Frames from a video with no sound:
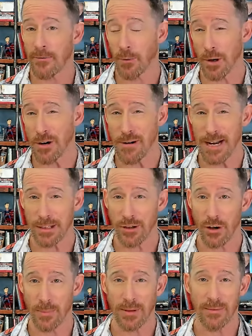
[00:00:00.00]
for in your next
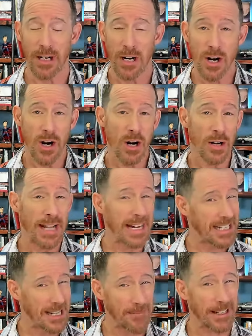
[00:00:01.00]
home? And that
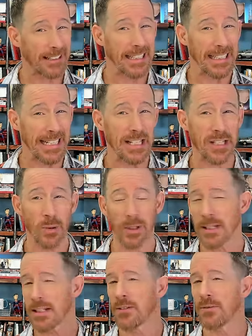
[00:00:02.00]
typically leads to a
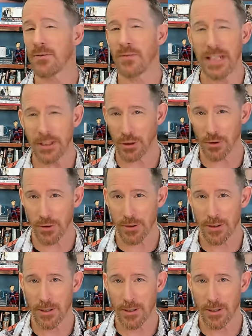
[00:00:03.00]
list of features.